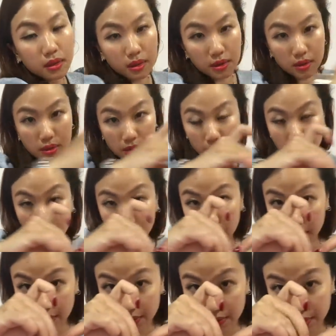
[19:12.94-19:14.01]
Because if not, I
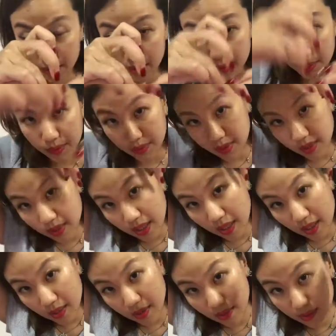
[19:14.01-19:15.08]
have to deal with this hair.